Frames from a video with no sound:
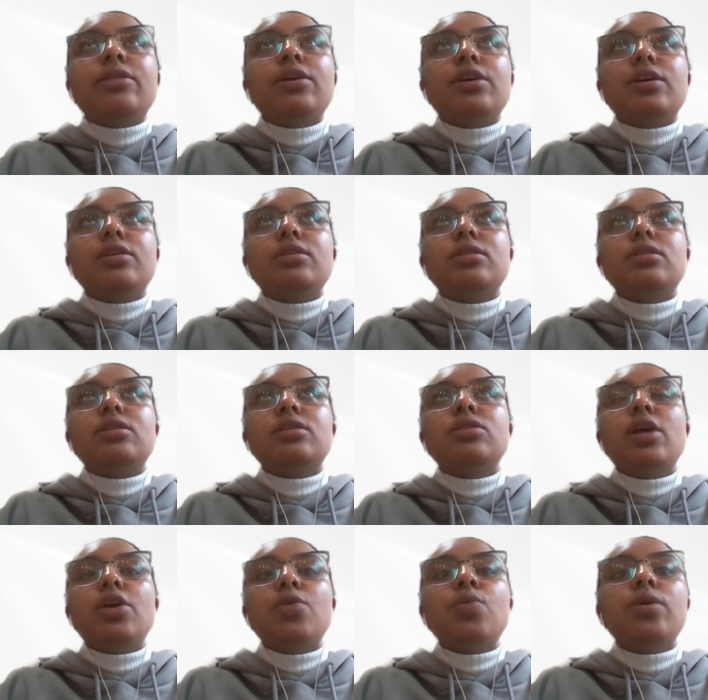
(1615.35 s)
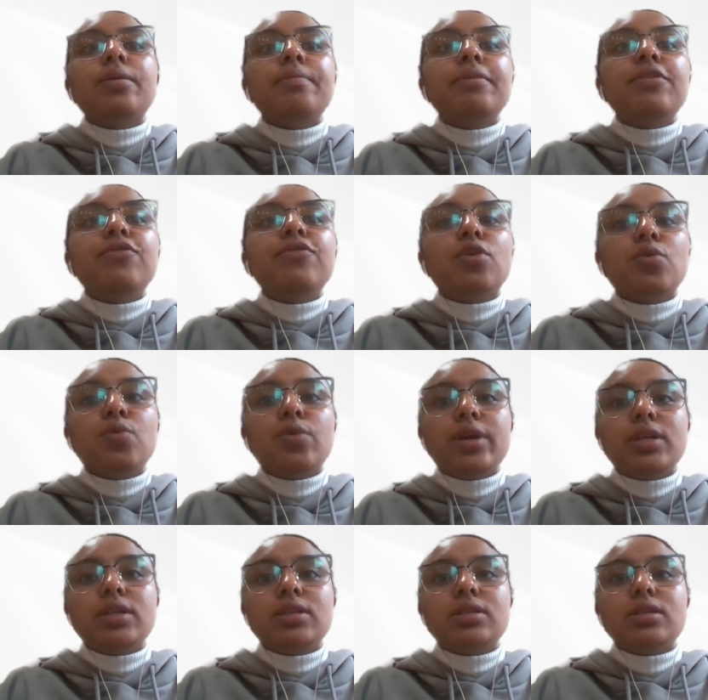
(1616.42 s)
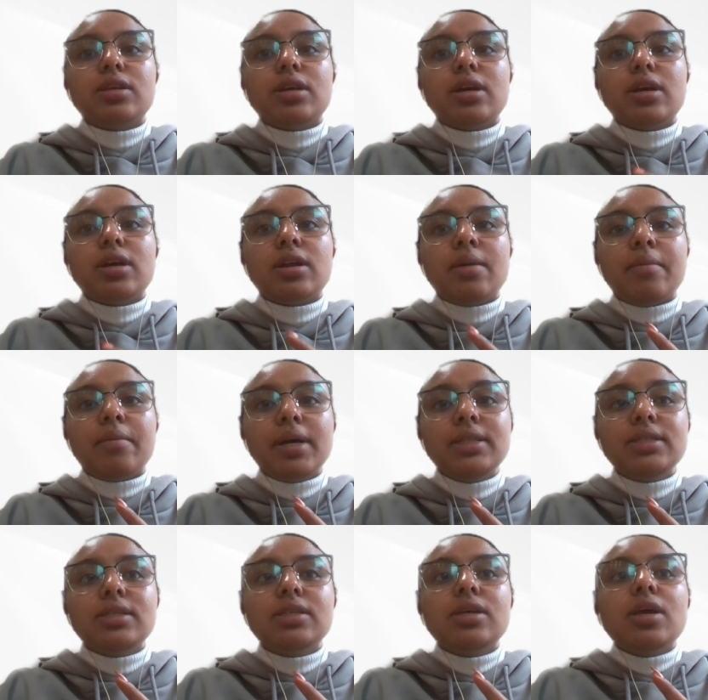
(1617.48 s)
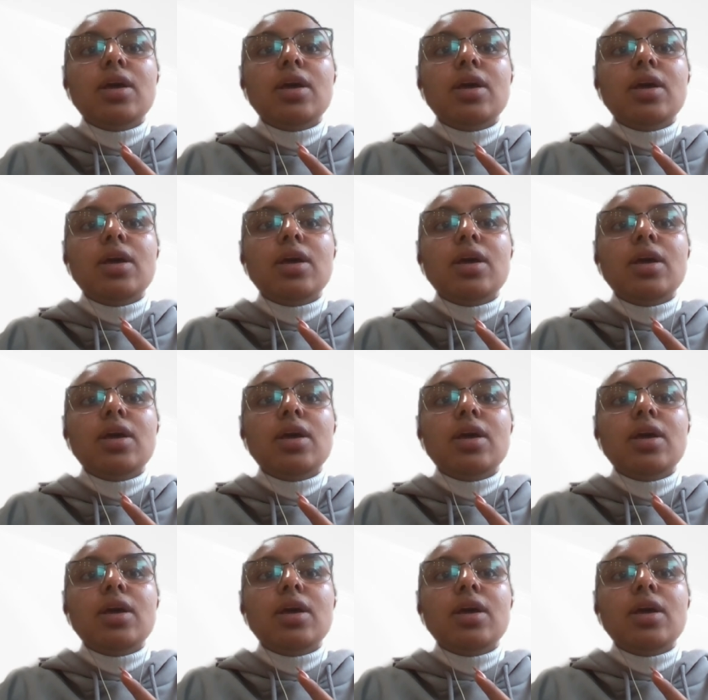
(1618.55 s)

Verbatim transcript: there there will be four weeks in a month,